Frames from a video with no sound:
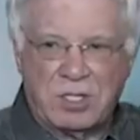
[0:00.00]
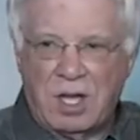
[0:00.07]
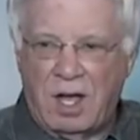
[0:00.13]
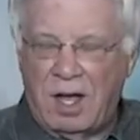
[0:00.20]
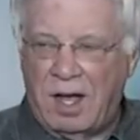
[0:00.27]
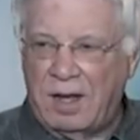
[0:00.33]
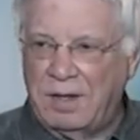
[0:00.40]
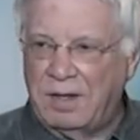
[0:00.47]

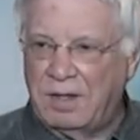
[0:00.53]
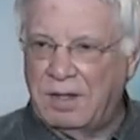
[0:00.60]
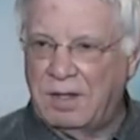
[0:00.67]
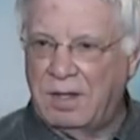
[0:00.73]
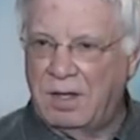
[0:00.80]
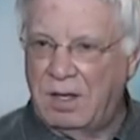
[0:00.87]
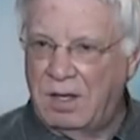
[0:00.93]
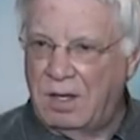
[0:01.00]
God.
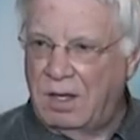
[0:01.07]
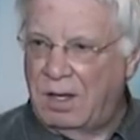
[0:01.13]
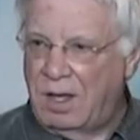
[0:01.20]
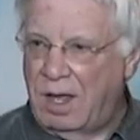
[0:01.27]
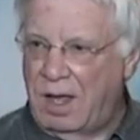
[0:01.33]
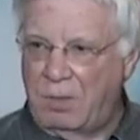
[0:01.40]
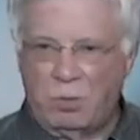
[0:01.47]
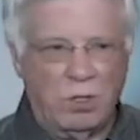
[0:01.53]

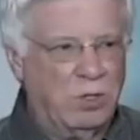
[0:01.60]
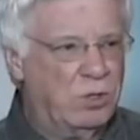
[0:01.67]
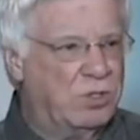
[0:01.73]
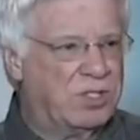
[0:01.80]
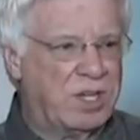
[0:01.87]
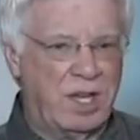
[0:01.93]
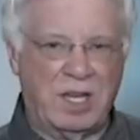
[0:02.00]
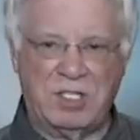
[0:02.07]
And when you
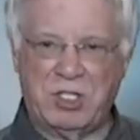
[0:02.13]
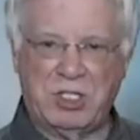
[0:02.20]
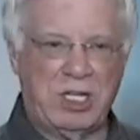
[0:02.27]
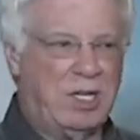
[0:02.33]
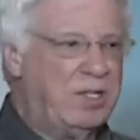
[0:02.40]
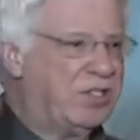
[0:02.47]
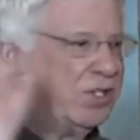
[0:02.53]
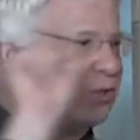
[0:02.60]
say,
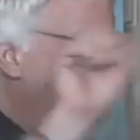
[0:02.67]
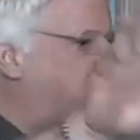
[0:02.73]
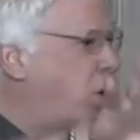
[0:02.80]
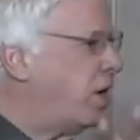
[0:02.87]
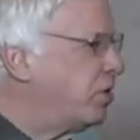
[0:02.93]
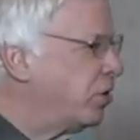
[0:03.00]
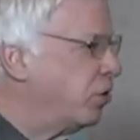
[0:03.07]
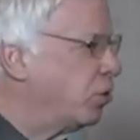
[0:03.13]
Jesus
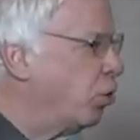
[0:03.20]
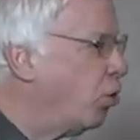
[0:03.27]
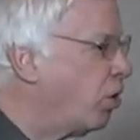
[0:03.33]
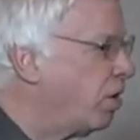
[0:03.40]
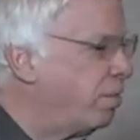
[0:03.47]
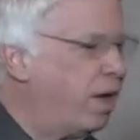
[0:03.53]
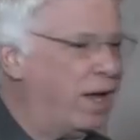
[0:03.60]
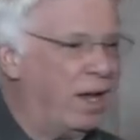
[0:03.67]
Christ is Lord
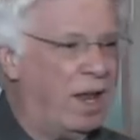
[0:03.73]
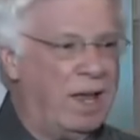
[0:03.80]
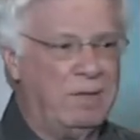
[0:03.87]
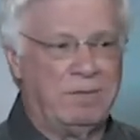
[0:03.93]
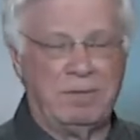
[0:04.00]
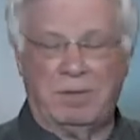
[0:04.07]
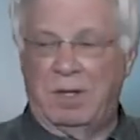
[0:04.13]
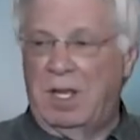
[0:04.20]
of my
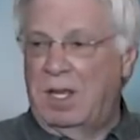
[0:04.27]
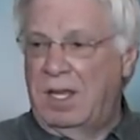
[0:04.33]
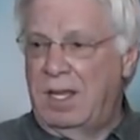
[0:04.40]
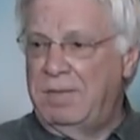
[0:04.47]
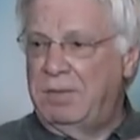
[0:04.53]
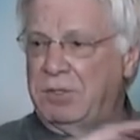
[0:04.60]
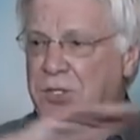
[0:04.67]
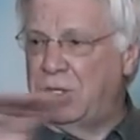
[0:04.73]
life,
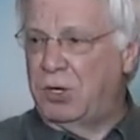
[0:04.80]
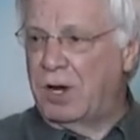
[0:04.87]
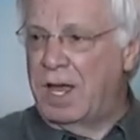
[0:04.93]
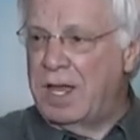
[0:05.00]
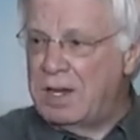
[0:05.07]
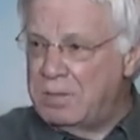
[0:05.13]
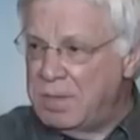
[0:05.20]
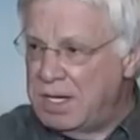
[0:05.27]
even to your
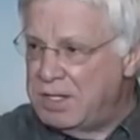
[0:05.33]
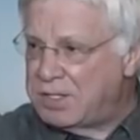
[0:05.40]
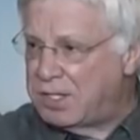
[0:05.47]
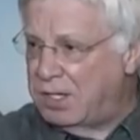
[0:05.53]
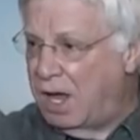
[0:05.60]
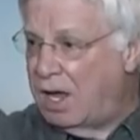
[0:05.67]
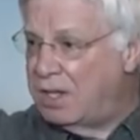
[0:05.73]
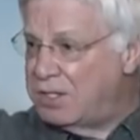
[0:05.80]
enemies
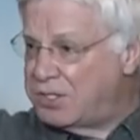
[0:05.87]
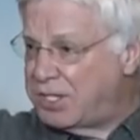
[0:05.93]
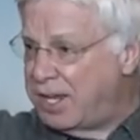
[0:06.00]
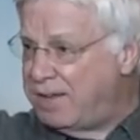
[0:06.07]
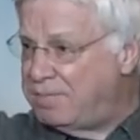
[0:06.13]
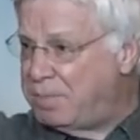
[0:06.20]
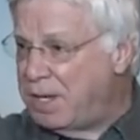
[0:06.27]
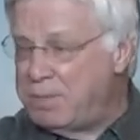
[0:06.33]
and
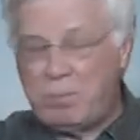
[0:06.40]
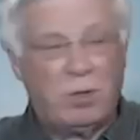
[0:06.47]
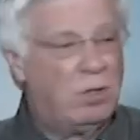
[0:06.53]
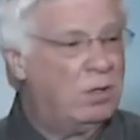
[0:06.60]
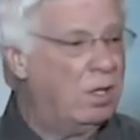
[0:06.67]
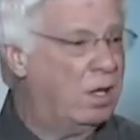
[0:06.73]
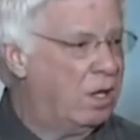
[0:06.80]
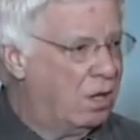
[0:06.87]
unsaved
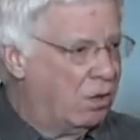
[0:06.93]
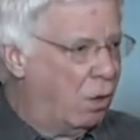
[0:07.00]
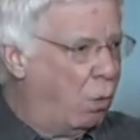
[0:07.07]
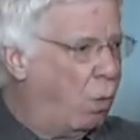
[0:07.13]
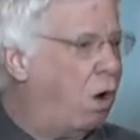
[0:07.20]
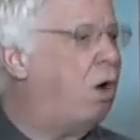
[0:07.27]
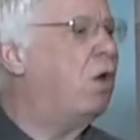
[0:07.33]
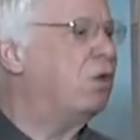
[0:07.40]
people, the
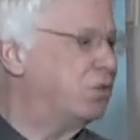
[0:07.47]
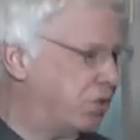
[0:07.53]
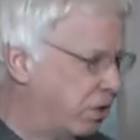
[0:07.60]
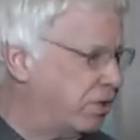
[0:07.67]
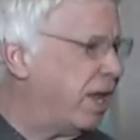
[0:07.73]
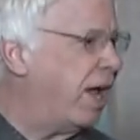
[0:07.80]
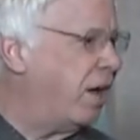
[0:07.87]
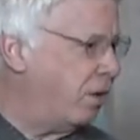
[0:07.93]
walls are
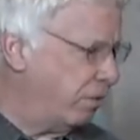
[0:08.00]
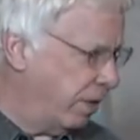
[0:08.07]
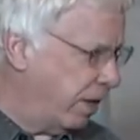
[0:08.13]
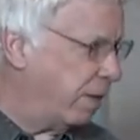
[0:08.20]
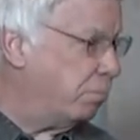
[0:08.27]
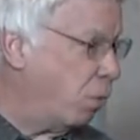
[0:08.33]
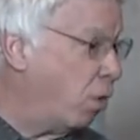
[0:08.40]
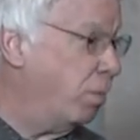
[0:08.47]
down
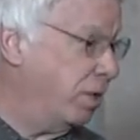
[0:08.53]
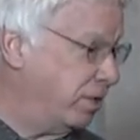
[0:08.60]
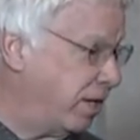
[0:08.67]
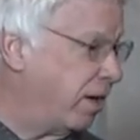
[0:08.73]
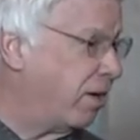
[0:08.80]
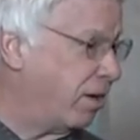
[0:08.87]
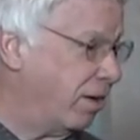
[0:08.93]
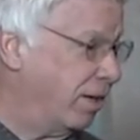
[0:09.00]

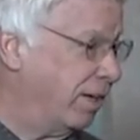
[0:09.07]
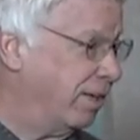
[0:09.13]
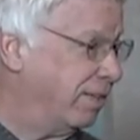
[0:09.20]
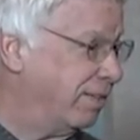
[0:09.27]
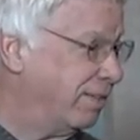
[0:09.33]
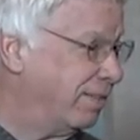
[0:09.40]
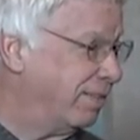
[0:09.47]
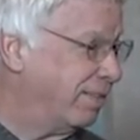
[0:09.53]
momentarily.
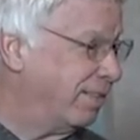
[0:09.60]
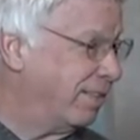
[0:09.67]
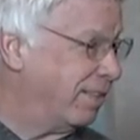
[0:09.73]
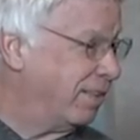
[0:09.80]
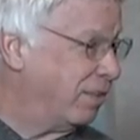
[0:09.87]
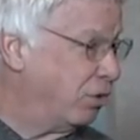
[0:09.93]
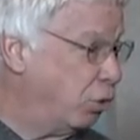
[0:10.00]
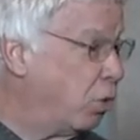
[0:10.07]

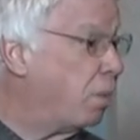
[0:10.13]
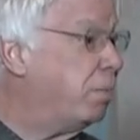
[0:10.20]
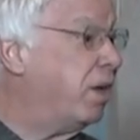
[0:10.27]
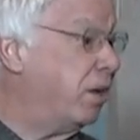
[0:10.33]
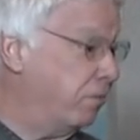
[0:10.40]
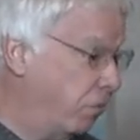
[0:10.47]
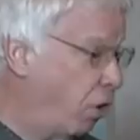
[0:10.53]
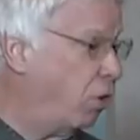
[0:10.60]
You are
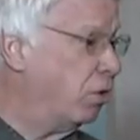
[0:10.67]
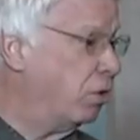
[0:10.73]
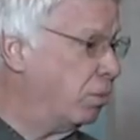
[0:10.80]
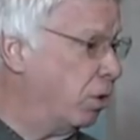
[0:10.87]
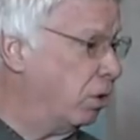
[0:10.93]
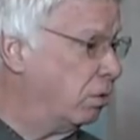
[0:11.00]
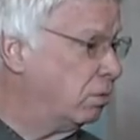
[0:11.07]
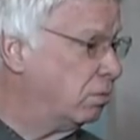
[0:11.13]
being
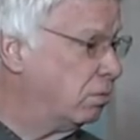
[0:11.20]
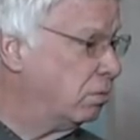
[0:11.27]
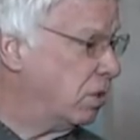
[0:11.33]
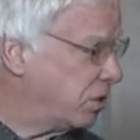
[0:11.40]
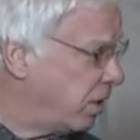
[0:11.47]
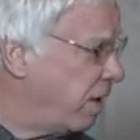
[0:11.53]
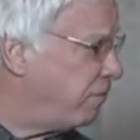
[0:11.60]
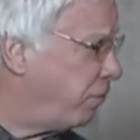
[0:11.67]
vulnerable.
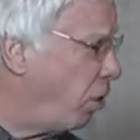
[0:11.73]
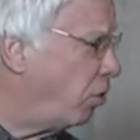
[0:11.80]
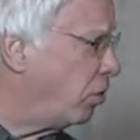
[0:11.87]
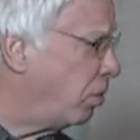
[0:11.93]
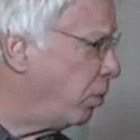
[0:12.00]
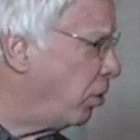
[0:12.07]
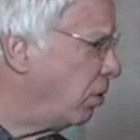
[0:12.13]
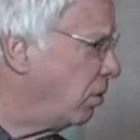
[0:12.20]
Isn't that
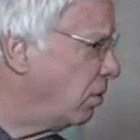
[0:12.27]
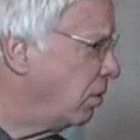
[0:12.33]
vulnerable?